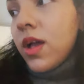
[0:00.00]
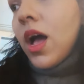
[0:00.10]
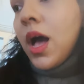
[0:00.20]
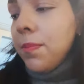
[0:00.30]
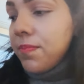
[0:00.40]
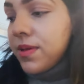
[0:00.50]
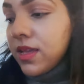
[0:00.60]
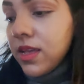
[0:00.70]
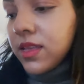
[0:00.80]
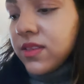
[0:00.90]
up
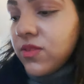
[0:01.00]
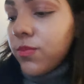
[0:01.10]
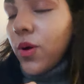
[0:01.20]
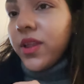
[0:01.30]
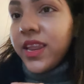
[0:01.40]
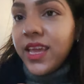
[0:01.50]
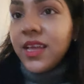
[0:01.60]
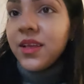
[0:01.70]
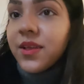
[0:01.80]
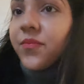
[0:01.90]
this
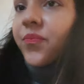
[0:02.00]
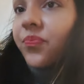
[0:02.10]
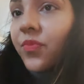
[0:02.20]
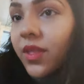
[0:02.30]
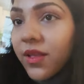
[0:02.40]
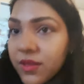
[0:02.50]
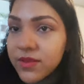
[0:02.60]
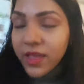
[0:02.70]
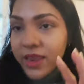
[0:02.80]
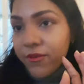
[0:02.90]
morning.
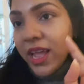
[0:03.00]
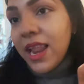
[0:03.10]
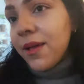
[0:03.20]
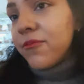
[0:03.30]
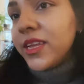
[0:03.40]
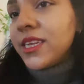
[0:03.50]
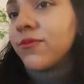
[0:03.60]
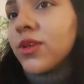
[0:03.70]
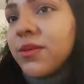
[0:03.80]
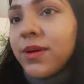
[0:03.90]
And while I'm waiting
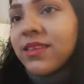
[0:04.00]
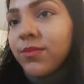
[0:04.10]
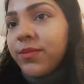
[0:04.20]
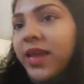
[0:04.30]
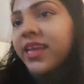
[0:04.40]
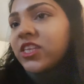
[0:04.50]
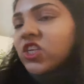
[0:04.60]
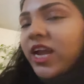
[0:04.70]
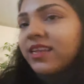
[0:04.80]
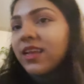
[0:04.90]
for the bus, maybe I can
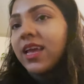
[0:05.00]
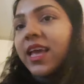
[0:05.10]
chat.